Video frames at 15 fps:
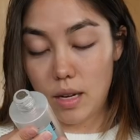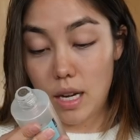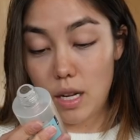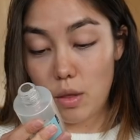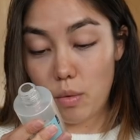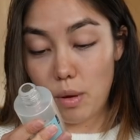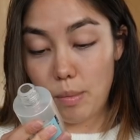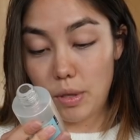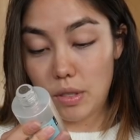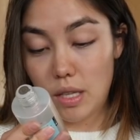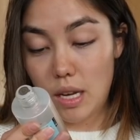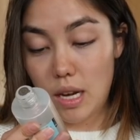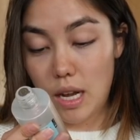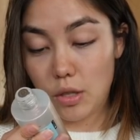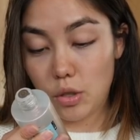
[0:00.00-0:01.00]

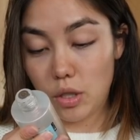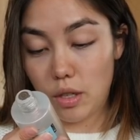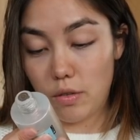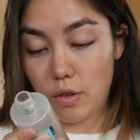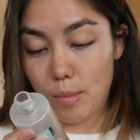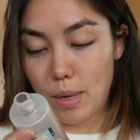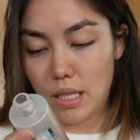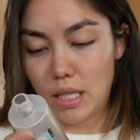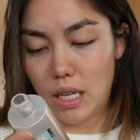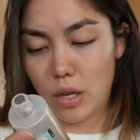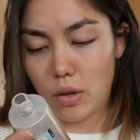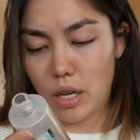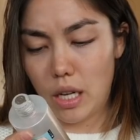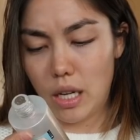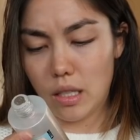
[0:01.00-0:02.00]
93% naturally fermented
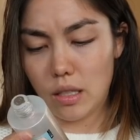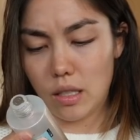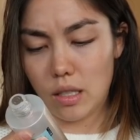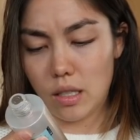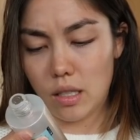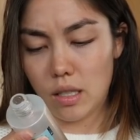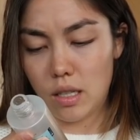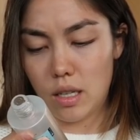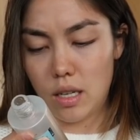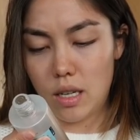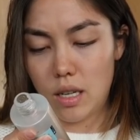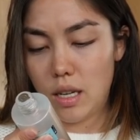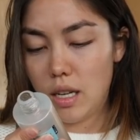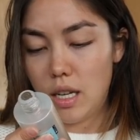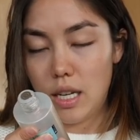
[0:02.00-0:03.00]
ingredients.
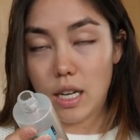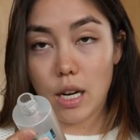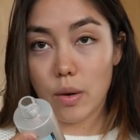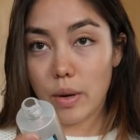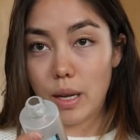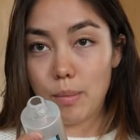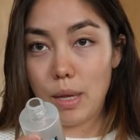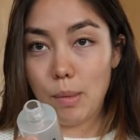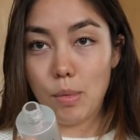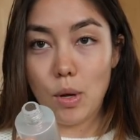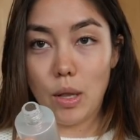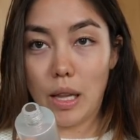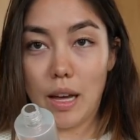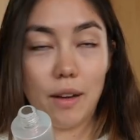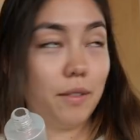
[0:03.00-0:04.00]
Korean
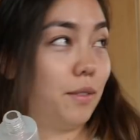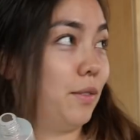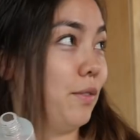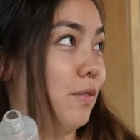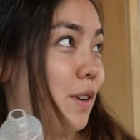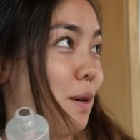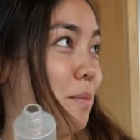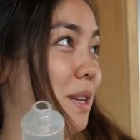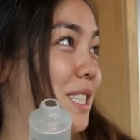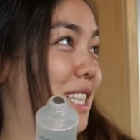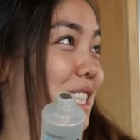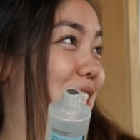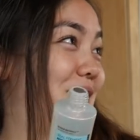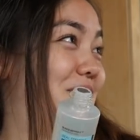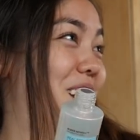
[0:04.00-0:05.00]
people love
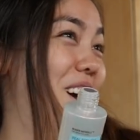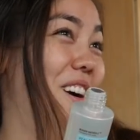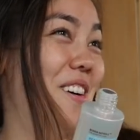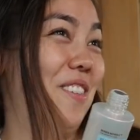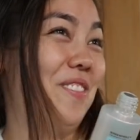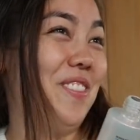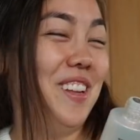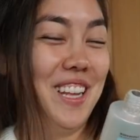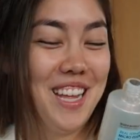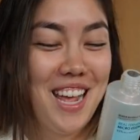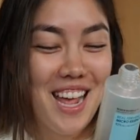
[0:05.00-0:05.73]
fermented stuff.